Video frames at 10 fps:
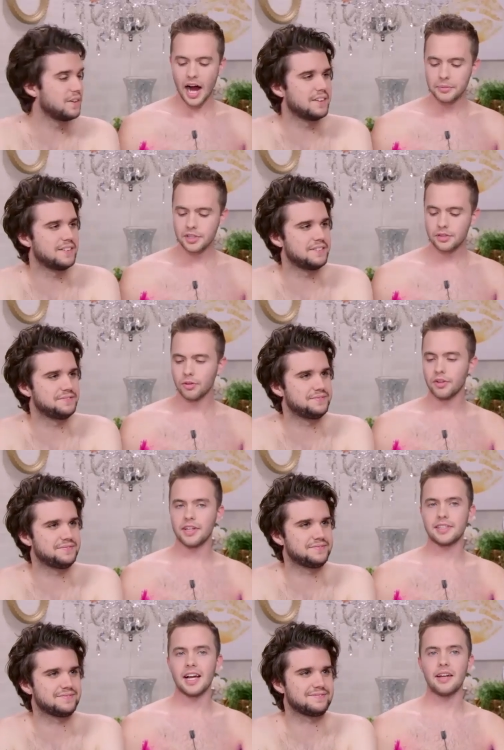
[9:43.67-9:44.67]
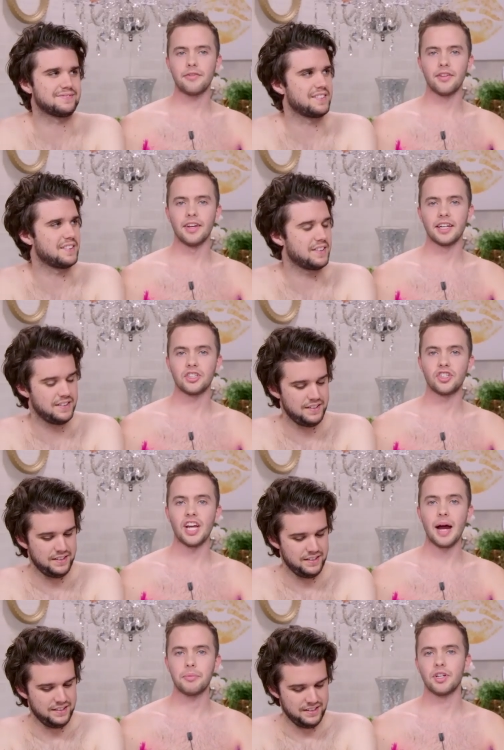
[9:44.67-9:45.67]
Speaker 1: I'm just really excited for the next
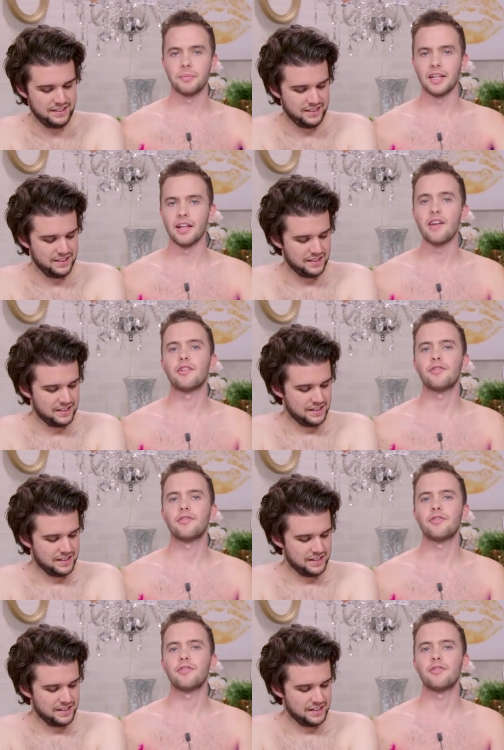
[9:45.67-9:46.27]
chapter in my life. I